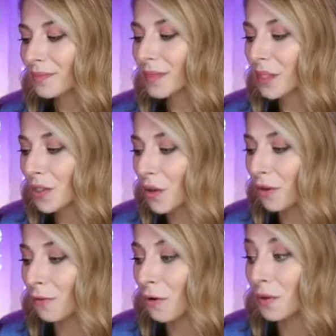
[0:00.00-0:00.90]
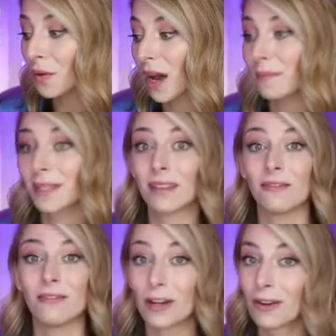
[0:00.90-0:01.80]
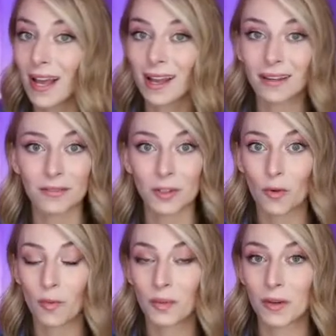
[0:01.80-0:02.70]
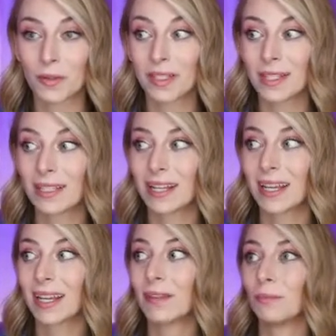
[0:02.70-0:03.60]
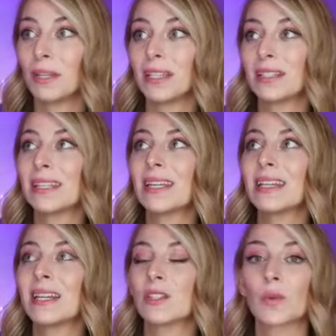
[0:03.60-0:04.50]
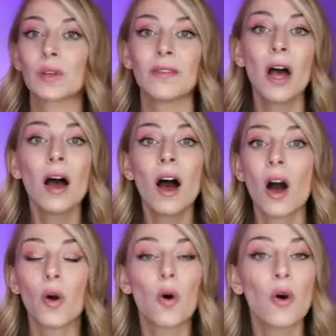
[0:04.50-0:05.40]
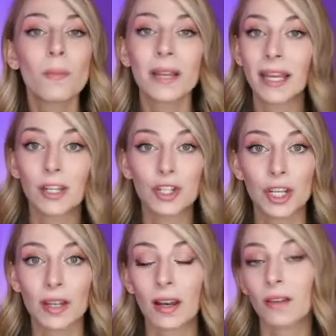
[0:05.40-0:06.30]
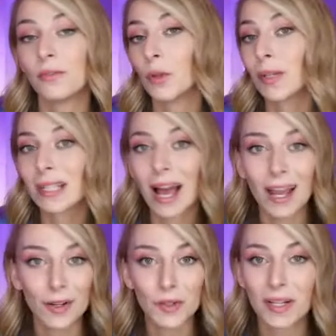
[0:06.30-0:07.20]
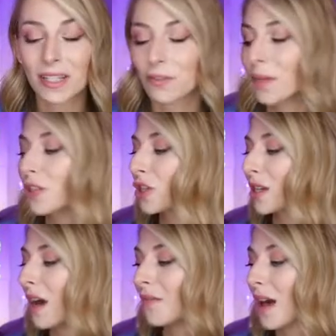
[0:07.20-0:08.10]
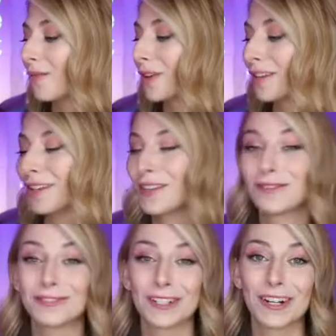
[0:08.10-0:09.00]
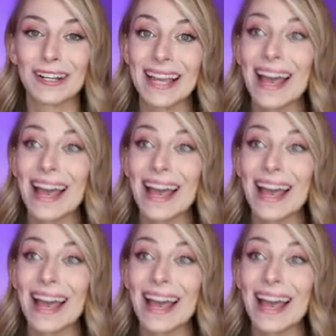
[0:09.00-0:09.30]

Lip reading: So the full moon comes at the very end of Scorpio season. It can be seen as sort of a culmination of your entire transformation, of everything you've learned.